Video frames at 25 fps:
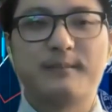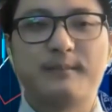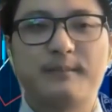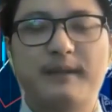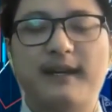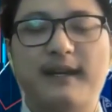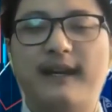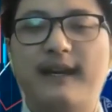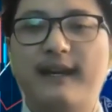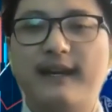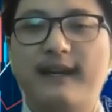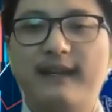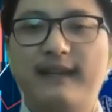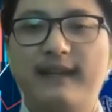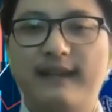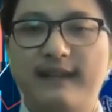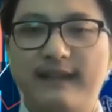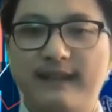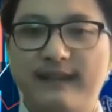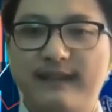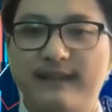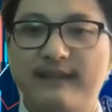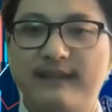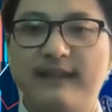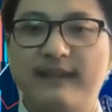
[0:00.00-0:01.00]
but
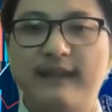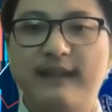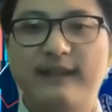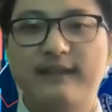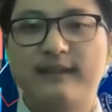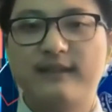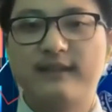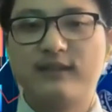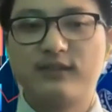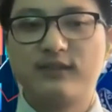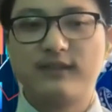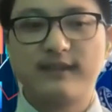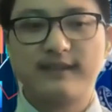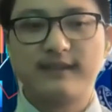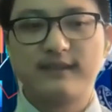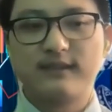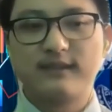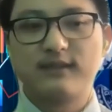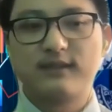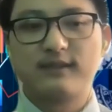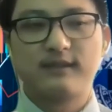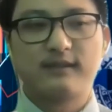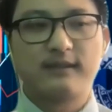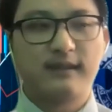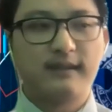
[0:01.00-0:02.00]
in
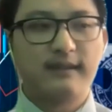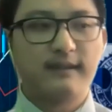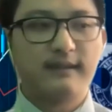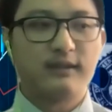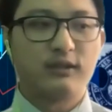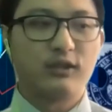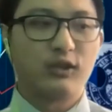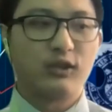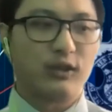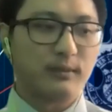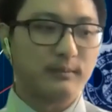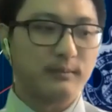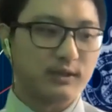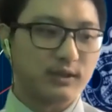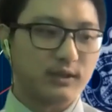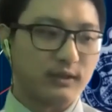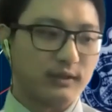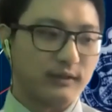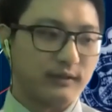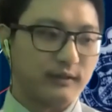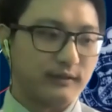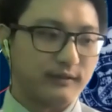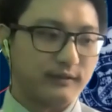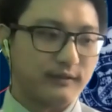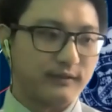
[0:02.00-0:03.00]
the terms
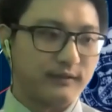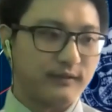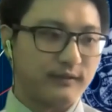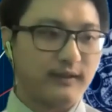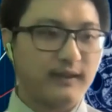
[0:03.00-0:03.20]
of